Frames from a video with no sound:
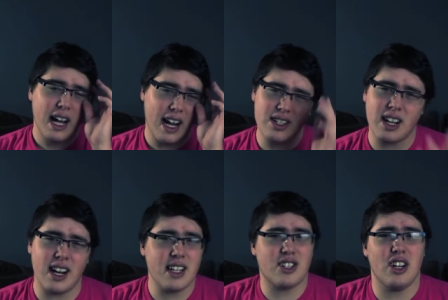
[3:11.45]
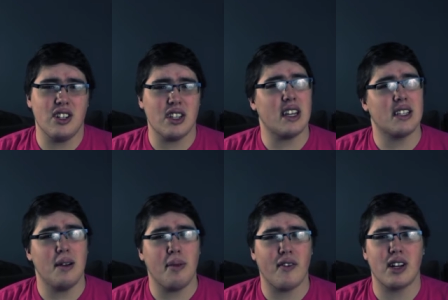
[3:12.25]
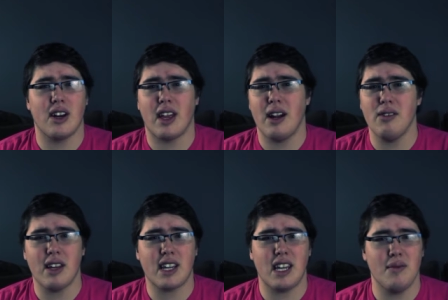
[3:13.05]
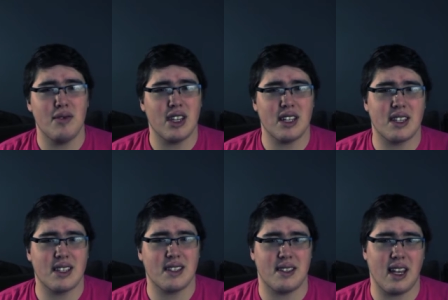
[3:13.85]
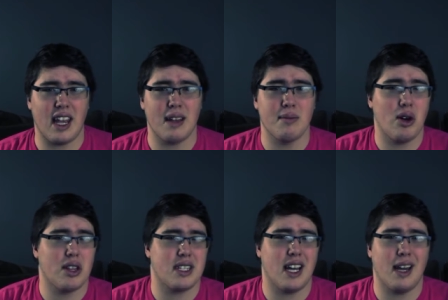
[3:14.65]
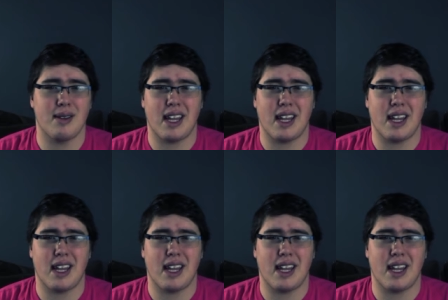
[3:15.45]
I just kind of like changing things up every now and then. I don't like keeping things the same all the time.